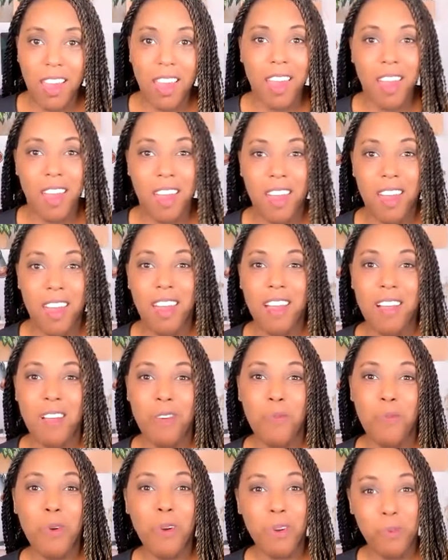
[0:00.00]

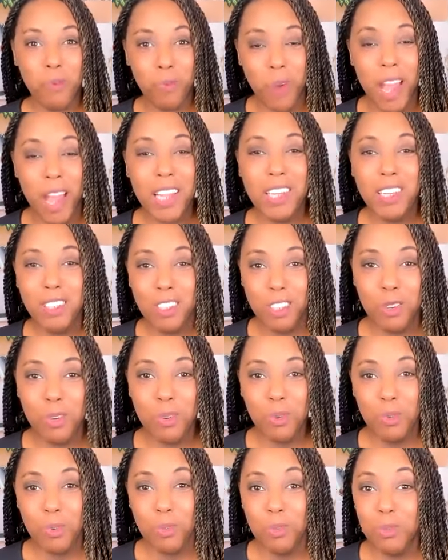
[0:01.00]
and were ready
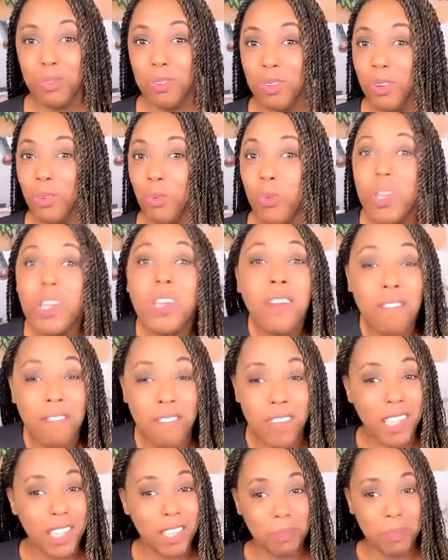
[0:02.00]
to
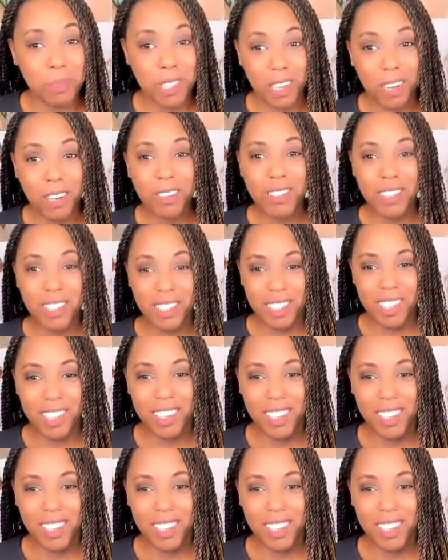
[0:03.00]
reinvent themselves.